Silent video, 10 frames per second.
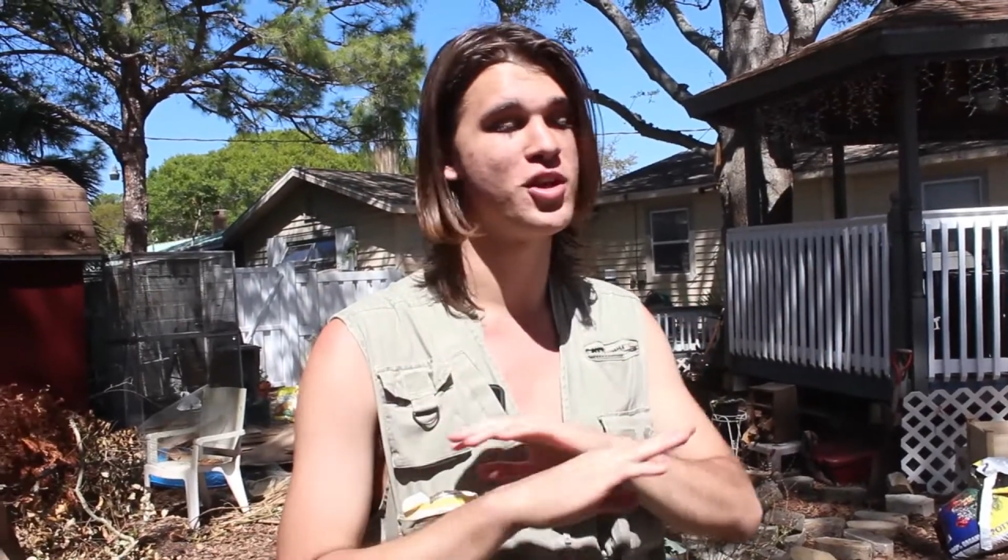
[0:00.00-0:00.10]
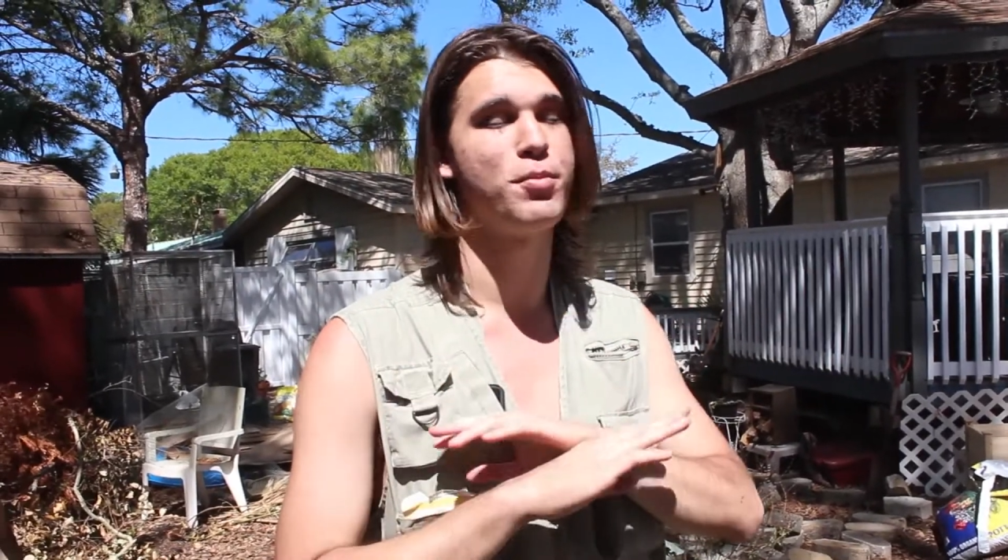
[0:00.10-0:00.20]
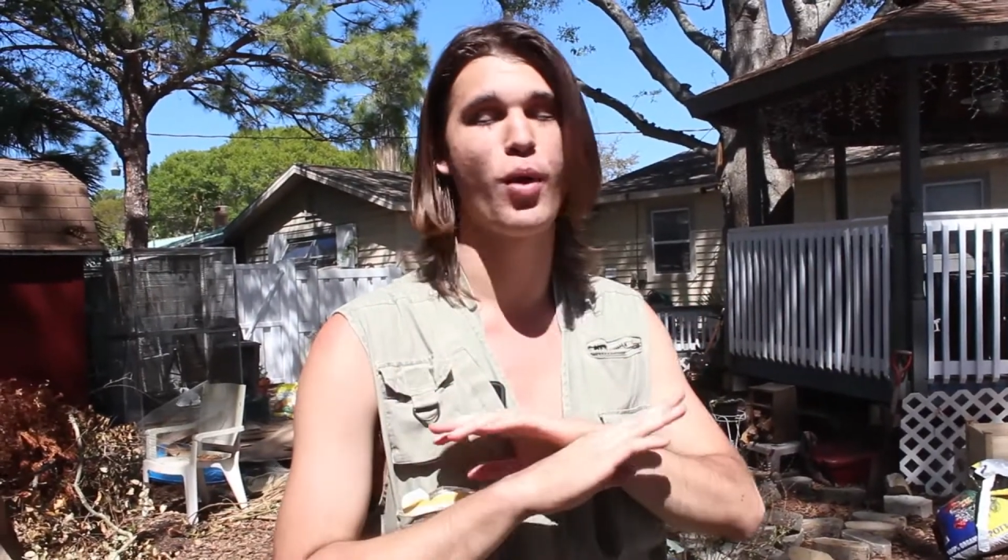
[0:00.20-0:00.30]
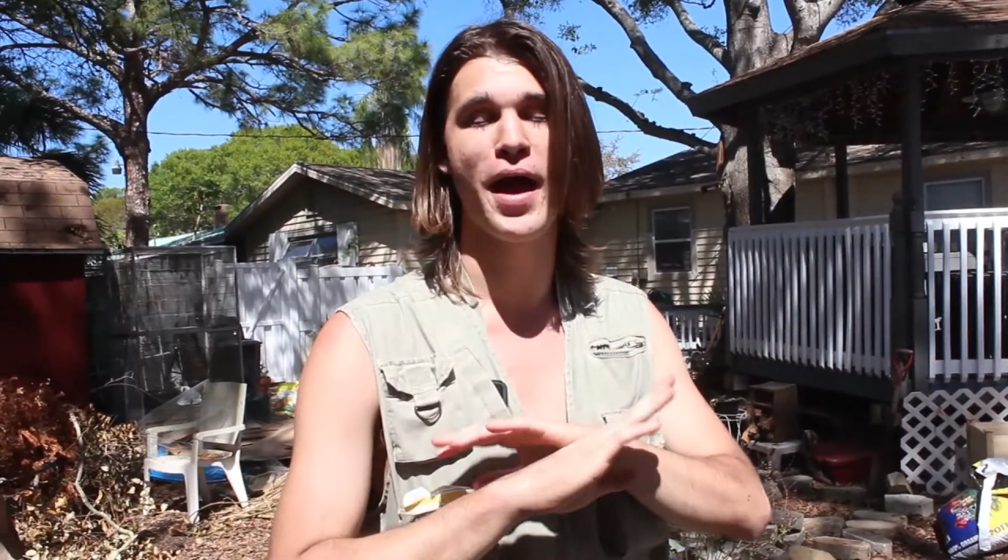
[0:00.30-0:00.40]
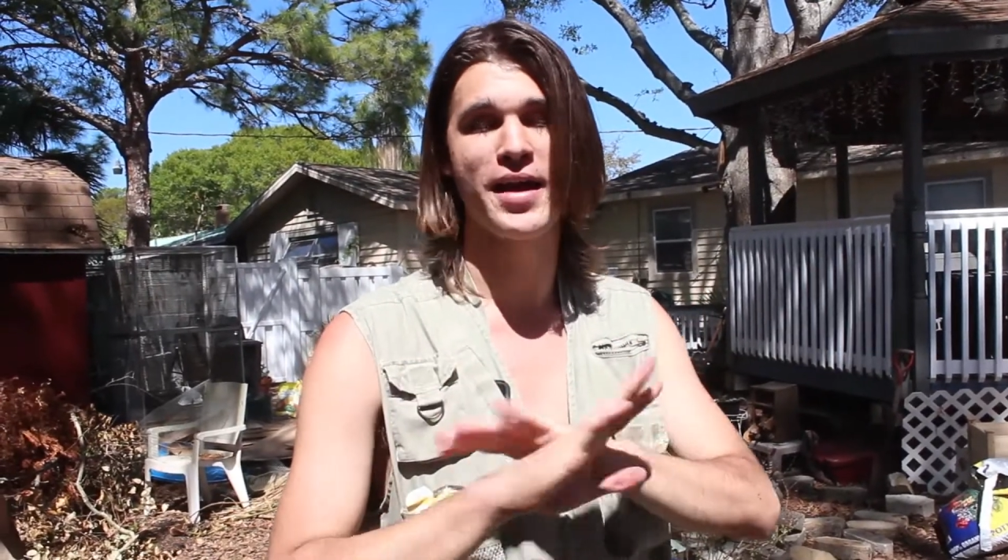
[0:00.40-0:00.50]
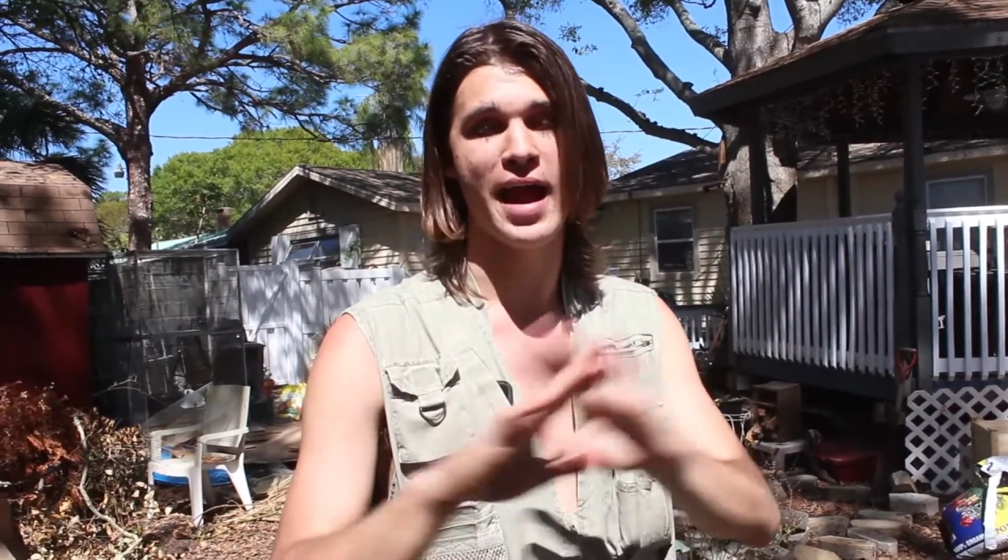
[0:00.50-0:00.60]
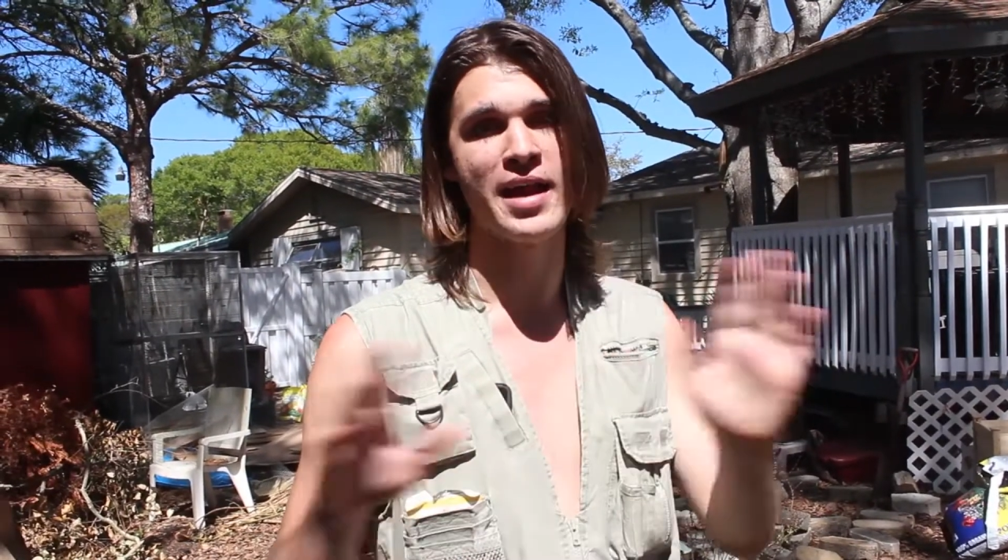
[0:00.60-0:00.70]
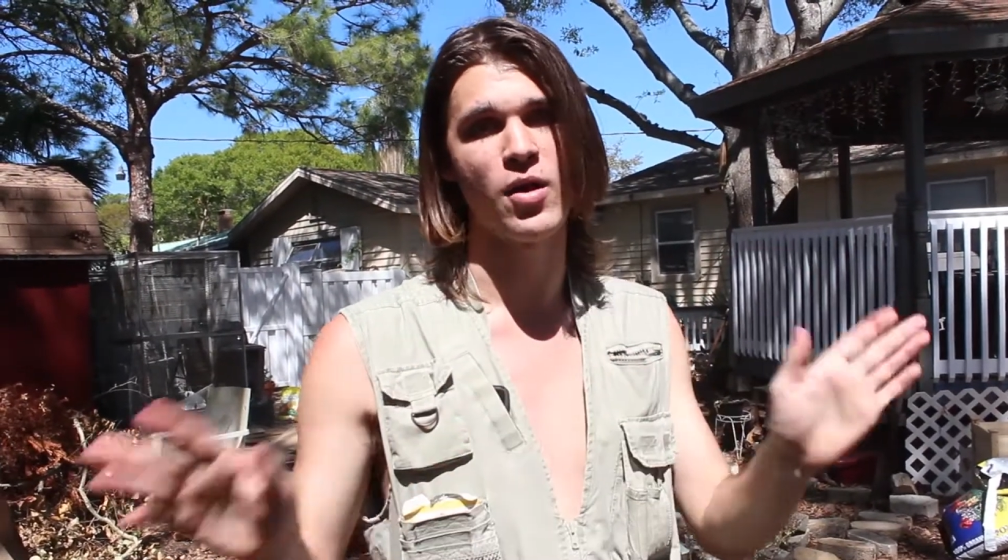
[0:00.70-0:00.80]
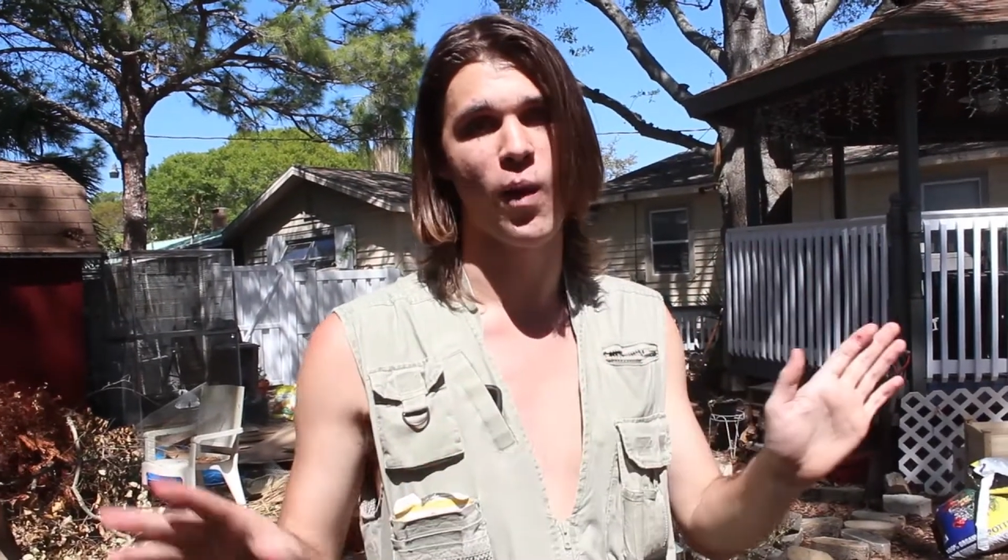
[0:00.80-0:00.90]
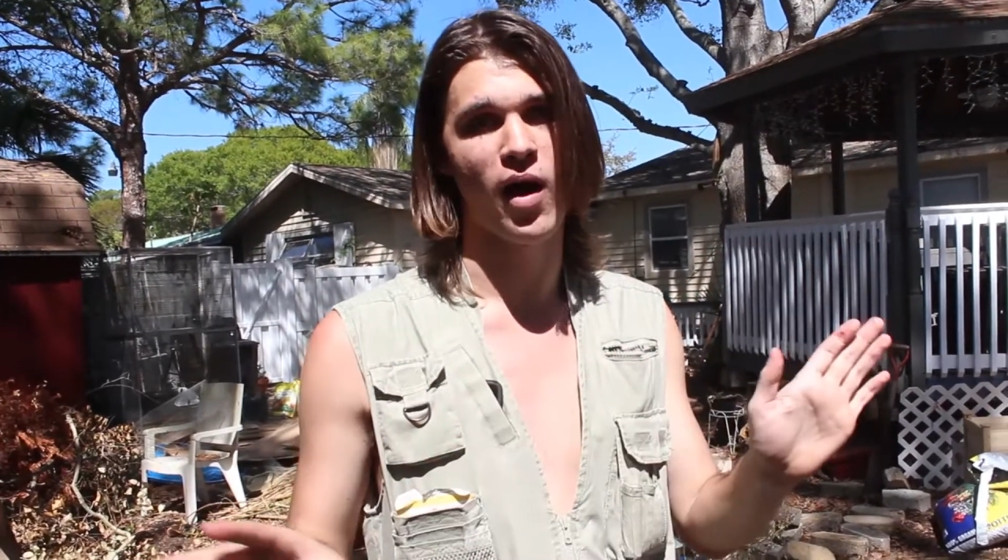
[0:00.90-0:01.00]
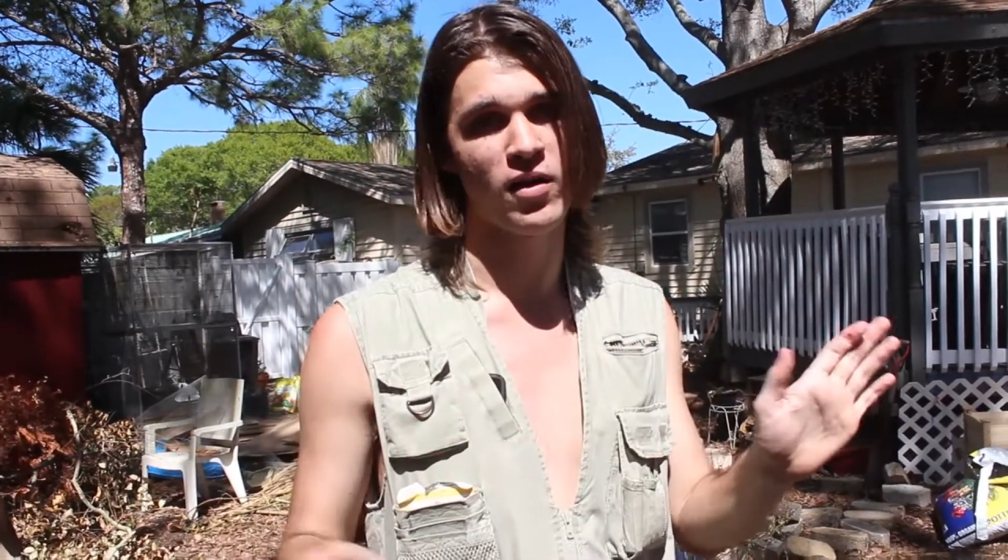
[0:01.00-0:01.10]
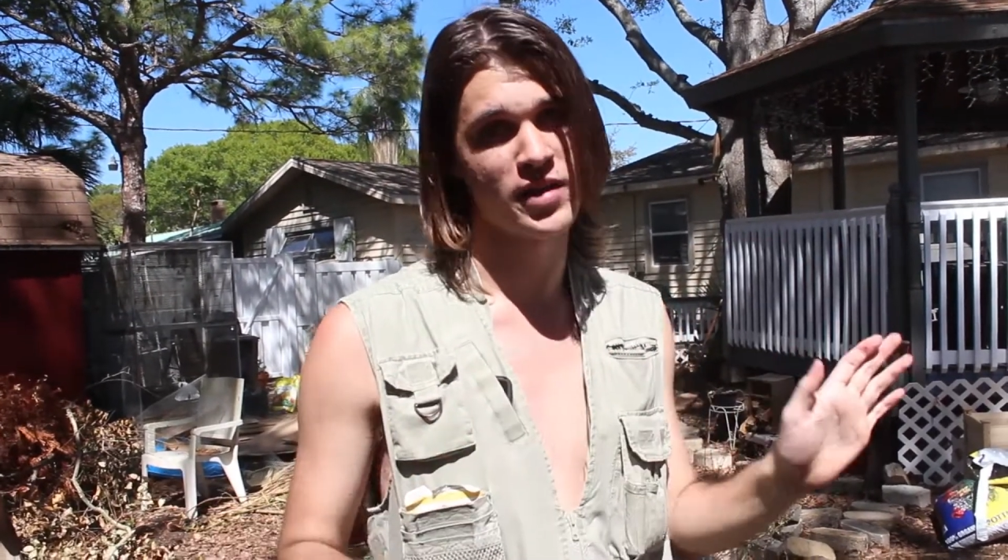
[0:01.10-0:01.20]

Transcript: can apply it anywhere,